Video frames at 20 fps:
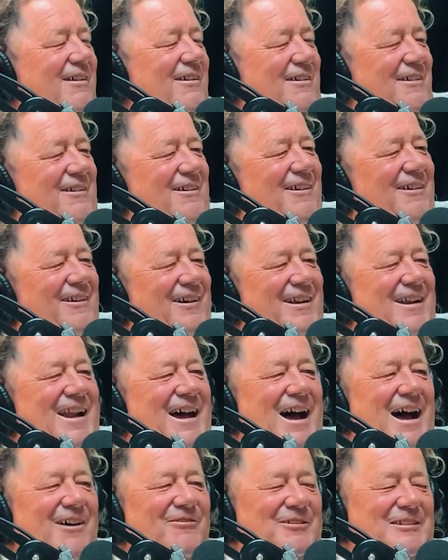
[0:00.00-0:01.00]
oh
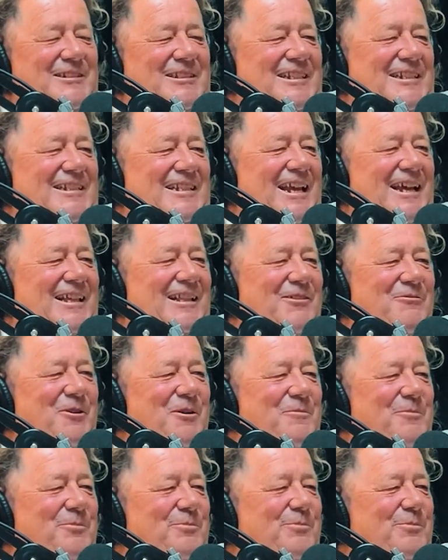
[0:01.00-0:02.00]
no, it's exactly
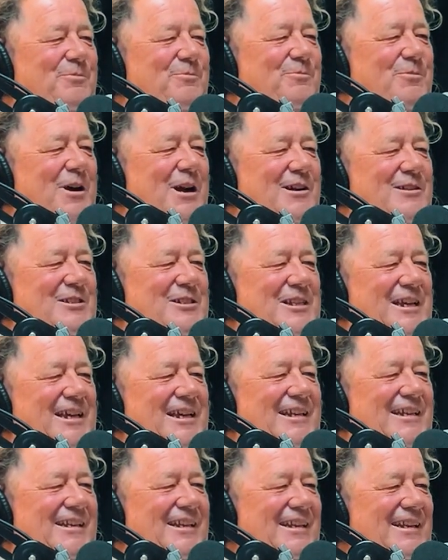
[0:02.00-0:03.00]
what Bro said.